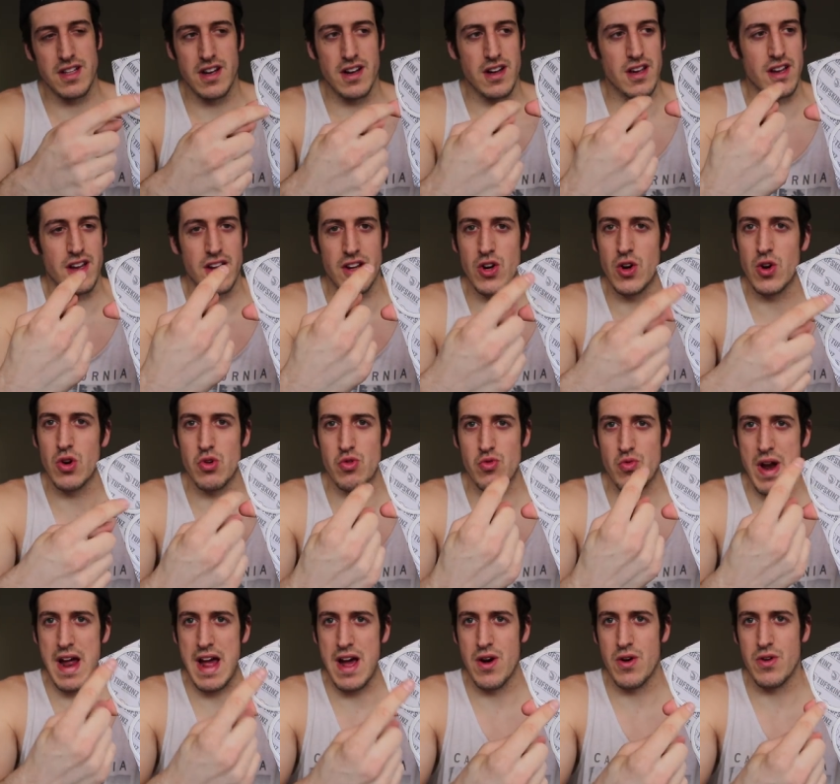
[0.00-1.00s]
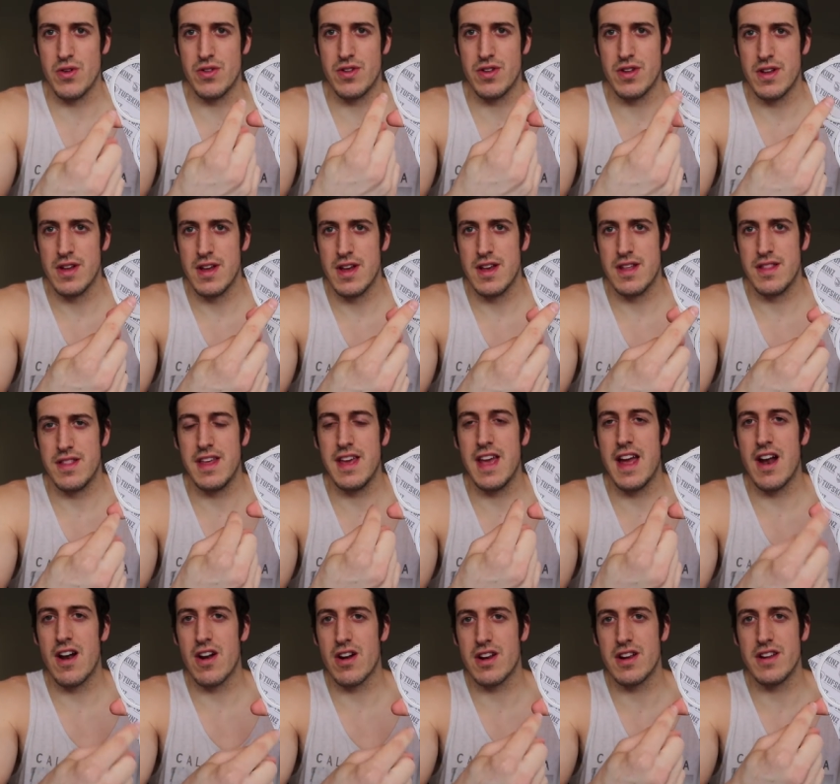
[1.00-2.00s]
that are gonna go around
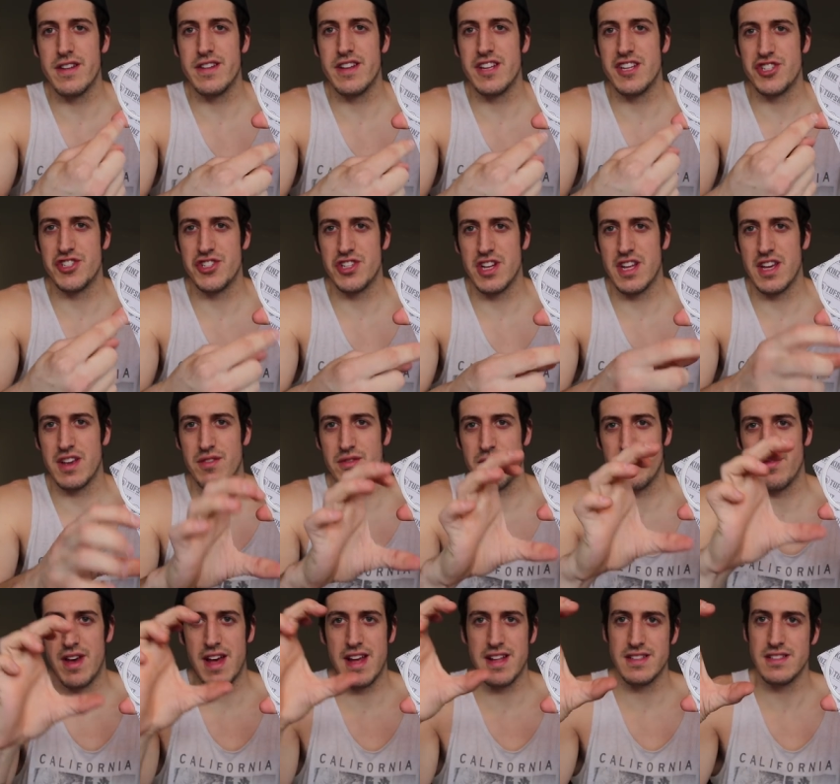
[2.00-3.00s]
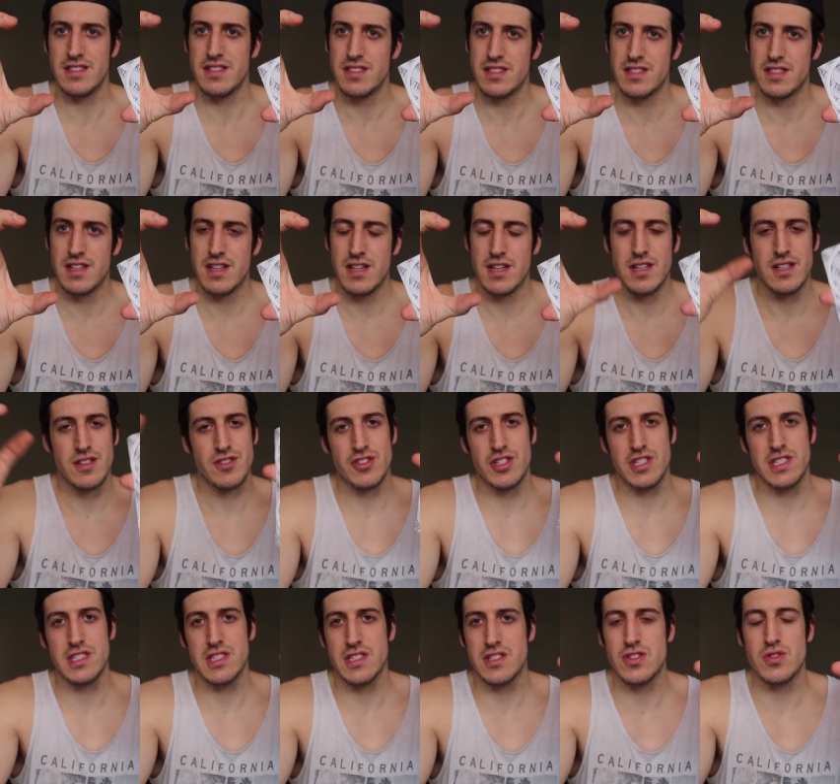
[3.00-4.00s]
the air conditioning vents
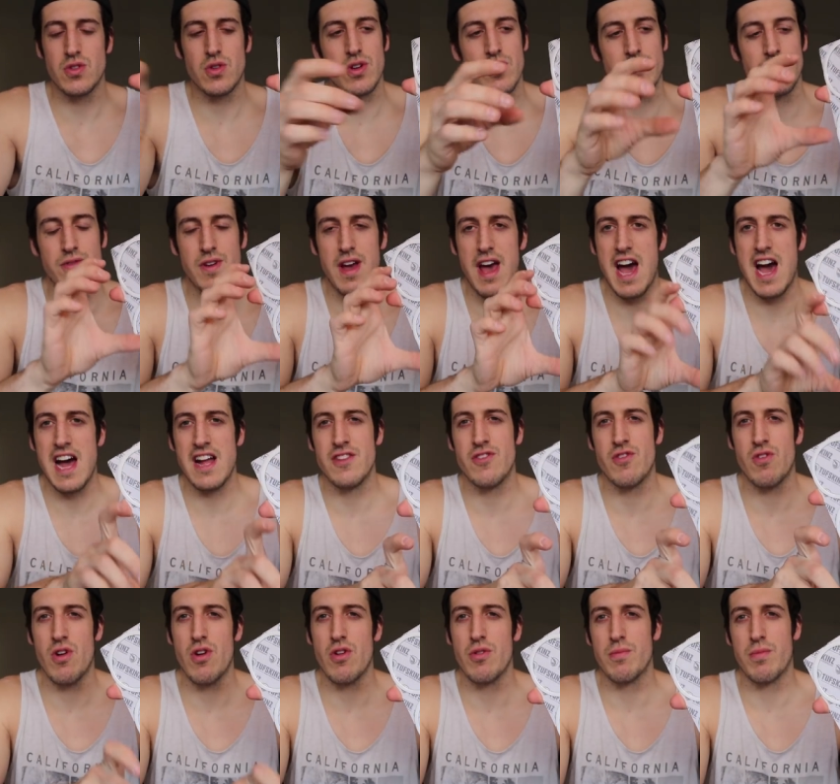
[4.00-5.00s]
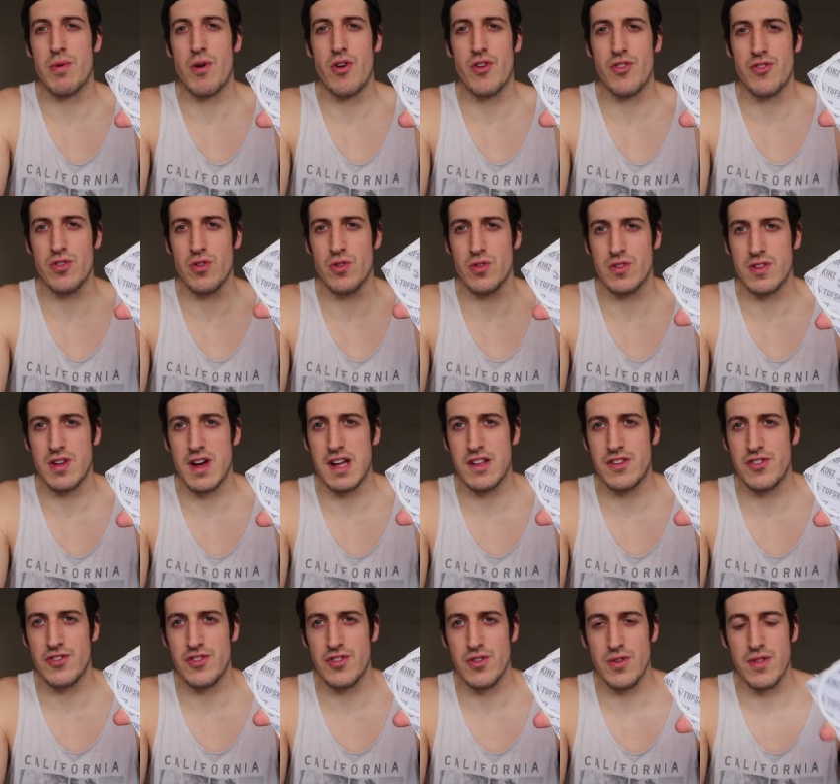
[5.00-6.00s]
just to sort of add your own personal
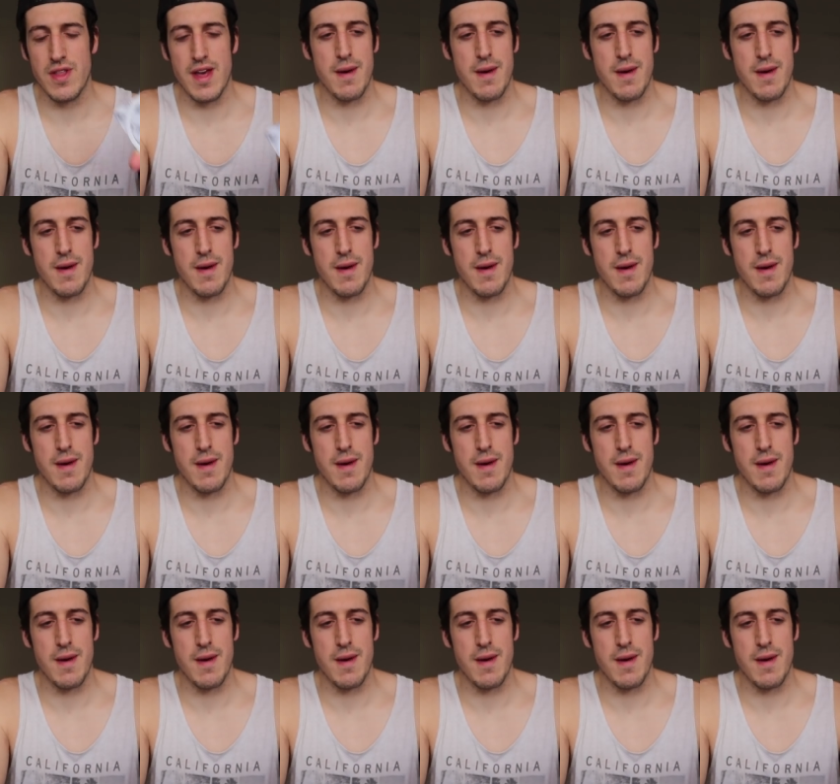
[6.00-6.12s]
touch to